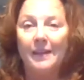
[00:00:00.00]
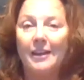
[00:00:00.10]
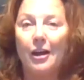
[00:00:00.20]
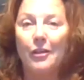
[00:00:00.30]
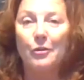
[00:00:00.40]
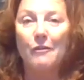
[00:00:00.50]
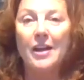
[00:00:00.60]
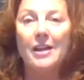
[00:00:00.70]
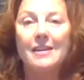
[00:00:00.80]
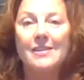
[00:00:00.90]
In either
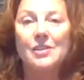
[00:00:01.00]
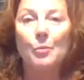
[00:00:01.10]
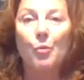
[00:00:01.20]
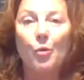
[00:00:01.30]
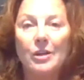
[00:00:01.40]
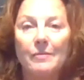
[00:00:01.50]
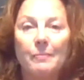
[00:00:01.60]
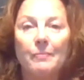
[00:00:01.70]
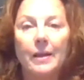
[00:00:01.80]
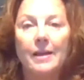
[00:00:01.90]
event, it's an important
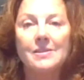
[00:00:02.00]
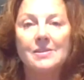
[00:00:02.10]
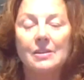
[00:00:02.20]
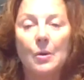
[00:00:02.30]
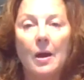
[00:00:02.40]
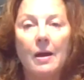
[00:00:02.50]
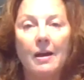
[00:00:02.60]
place to